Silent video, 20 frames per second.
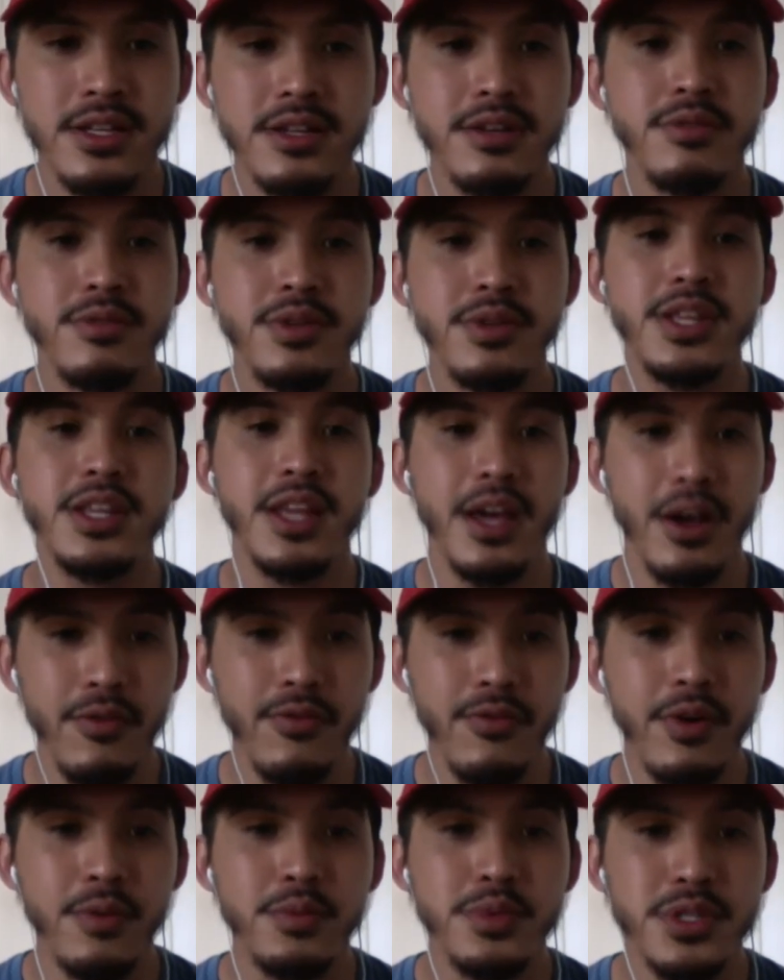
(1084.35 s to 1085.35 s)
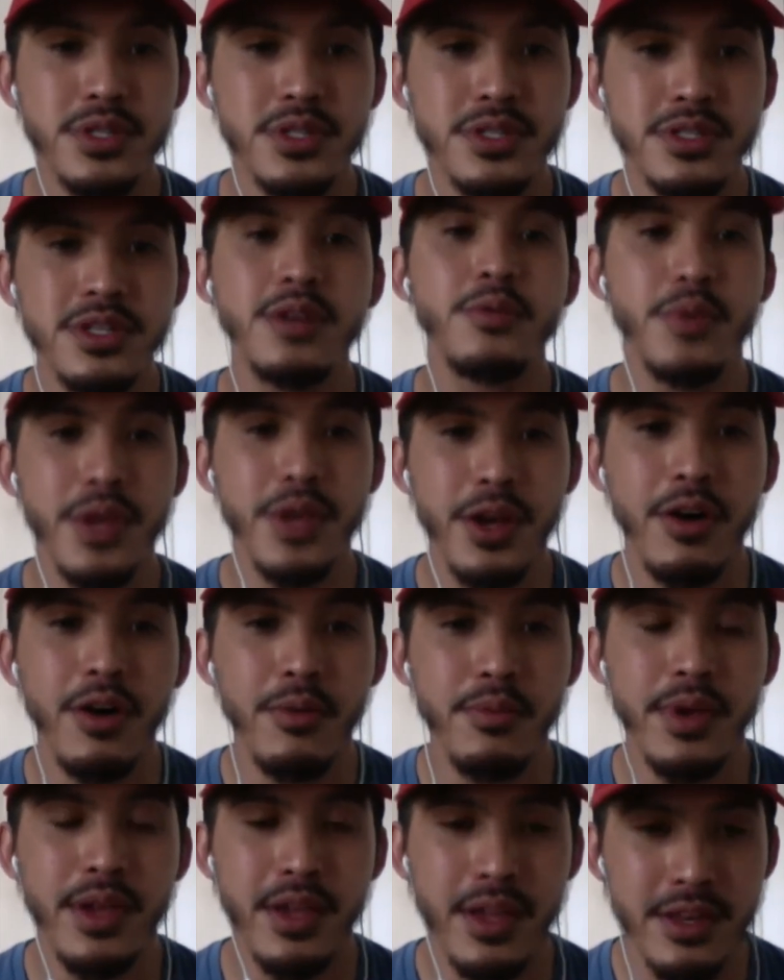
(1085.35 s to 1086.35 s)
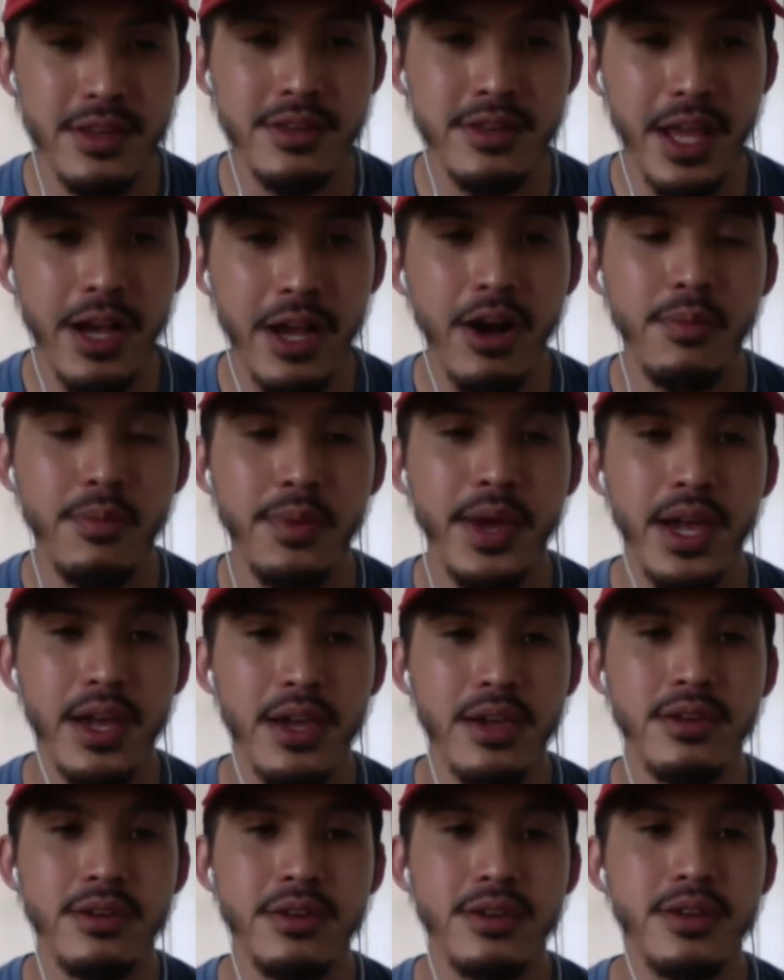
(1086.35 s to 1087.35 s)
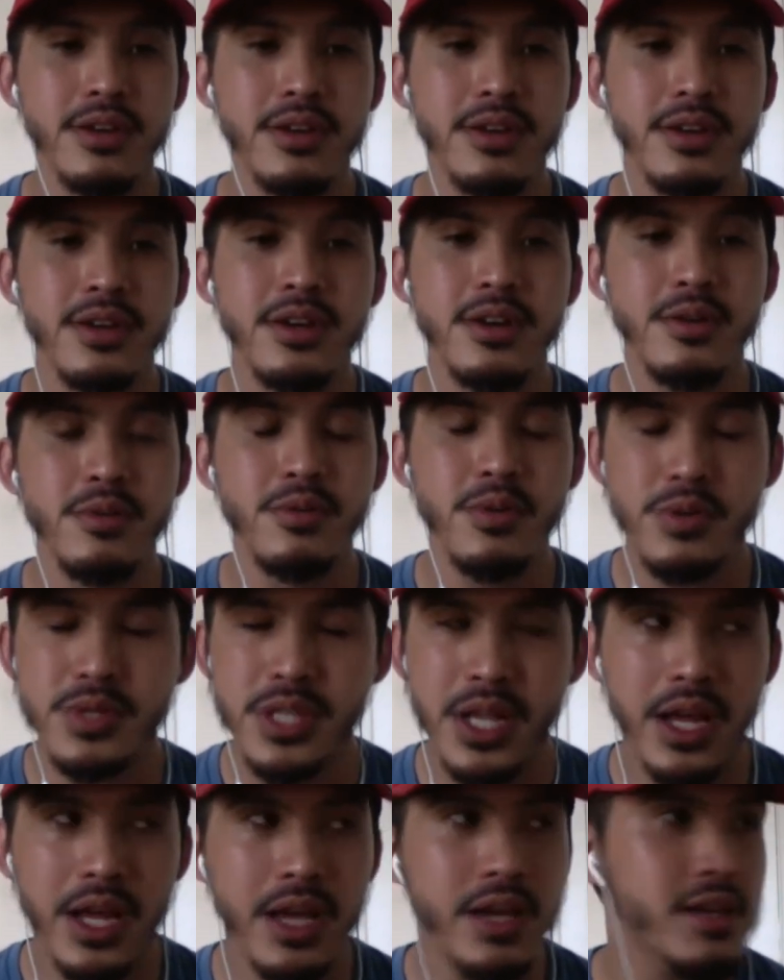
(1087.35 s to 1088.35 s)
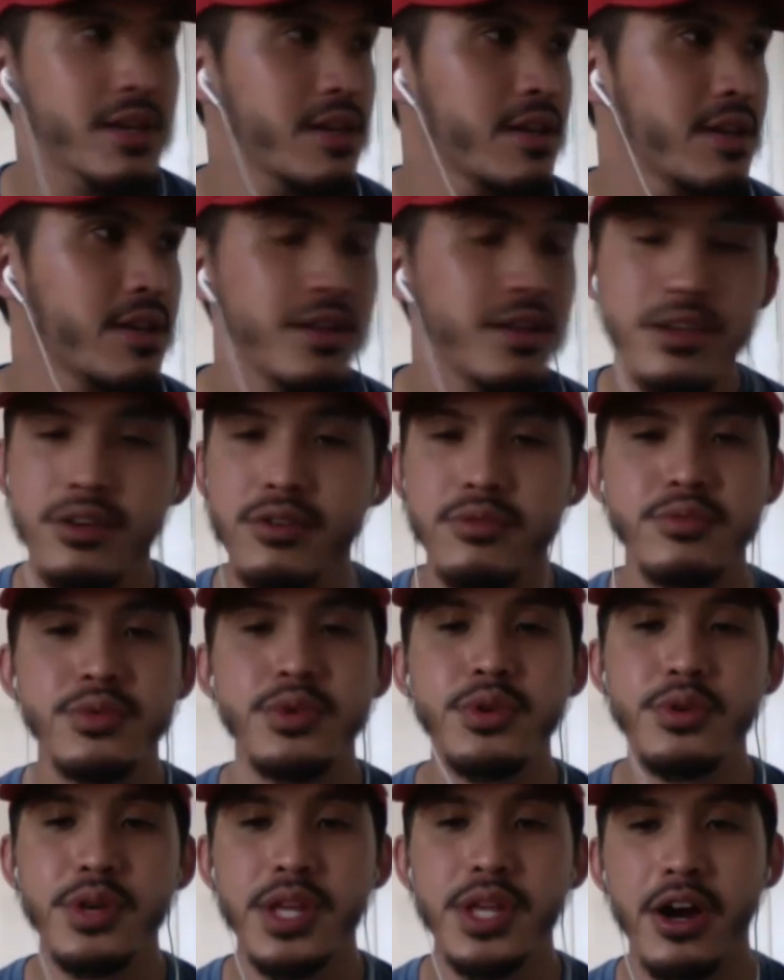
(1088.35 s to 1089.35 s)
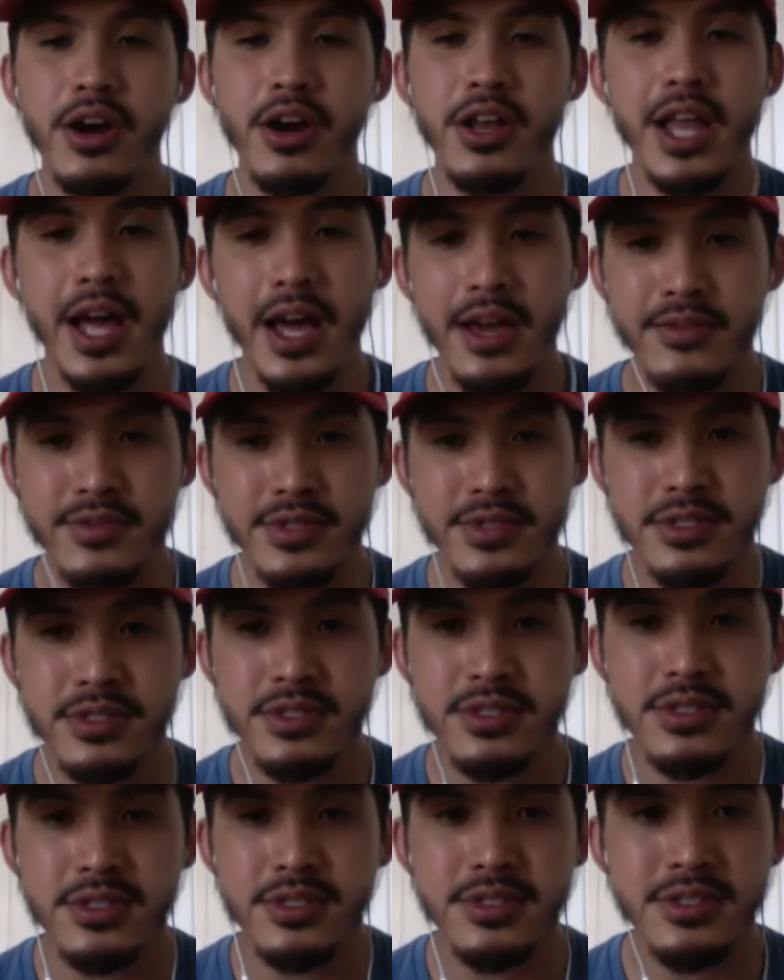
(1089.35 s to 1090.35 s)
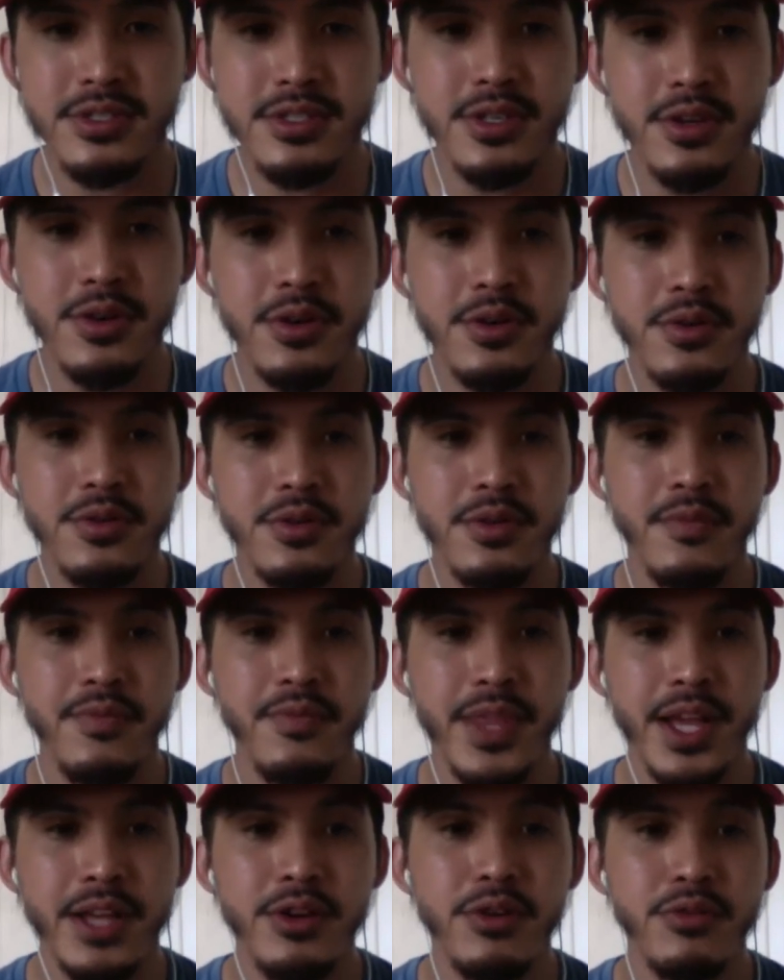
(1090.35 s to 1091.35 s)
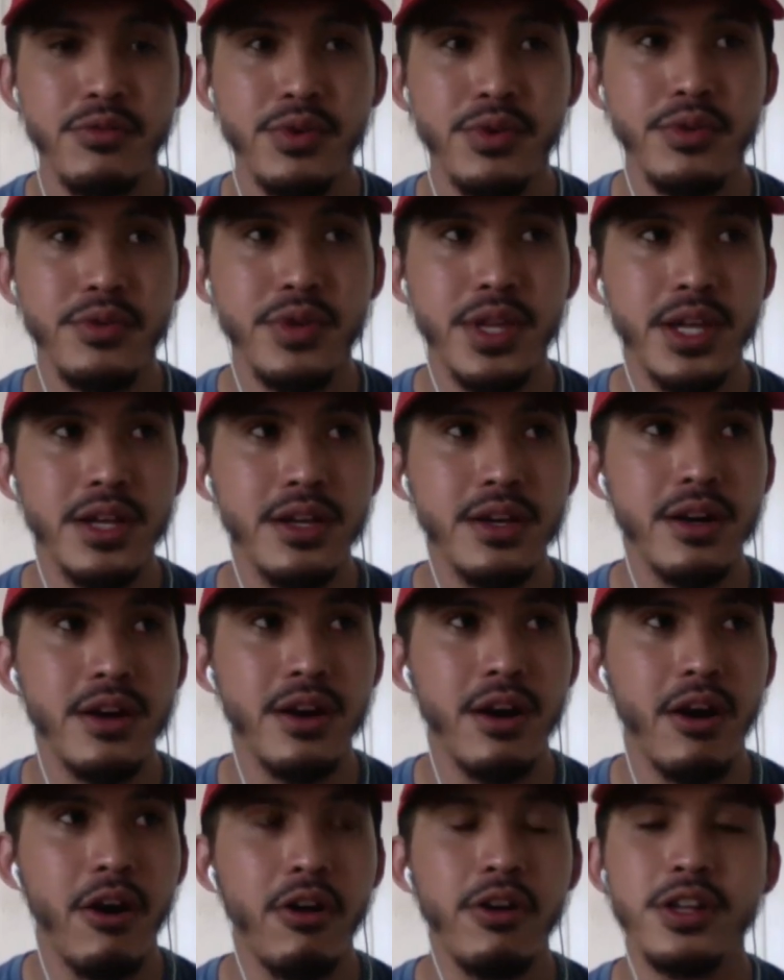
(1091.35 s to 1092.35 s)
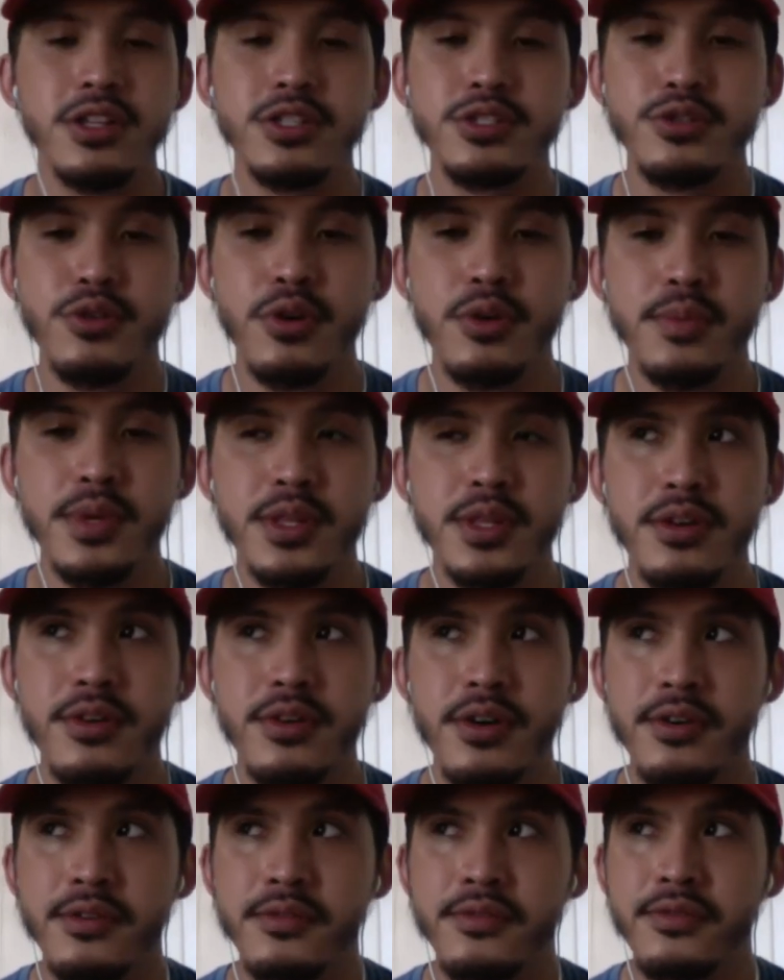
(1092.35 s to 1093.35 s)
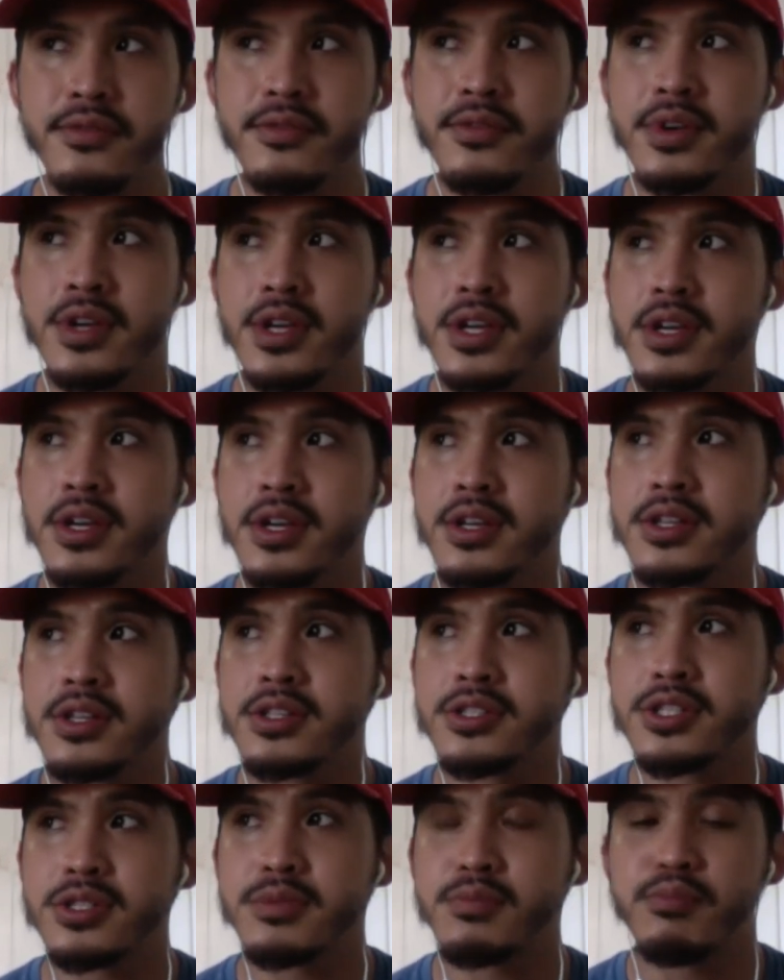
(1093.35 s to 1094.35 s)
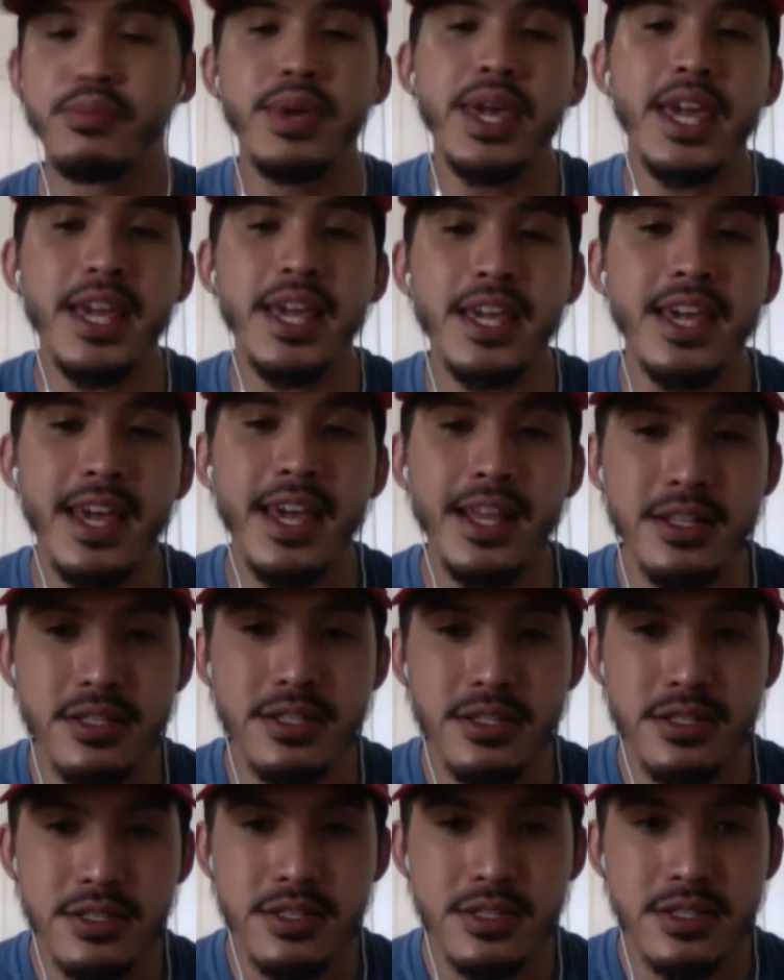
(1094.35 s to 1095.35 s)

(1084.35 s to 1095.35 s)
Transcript: we need health options, and we got and they got to pay." We was like, "You're ruining our lives." So, and you're ruining our enjoyment of just being kids.